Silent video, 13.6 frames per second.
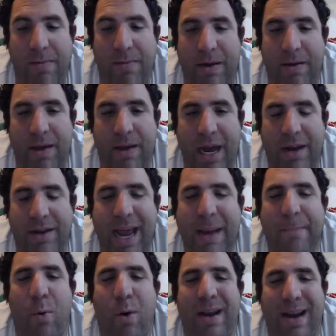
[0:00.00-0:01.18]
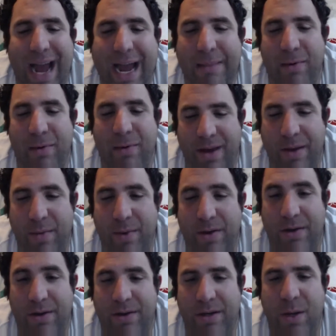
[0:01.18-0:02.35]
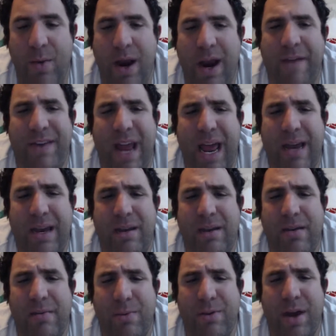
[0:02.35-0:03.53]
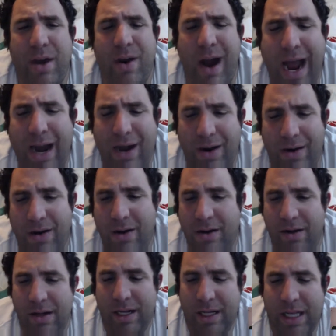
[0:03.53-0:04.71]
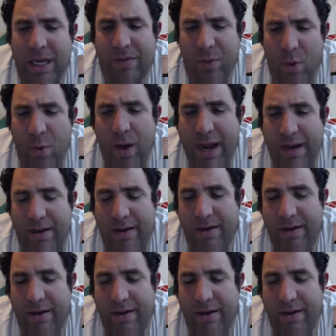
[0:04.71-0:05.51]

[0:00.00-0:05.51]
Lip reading: by this. I got 10.9%, which is you want to have 10% or higher click-through rate.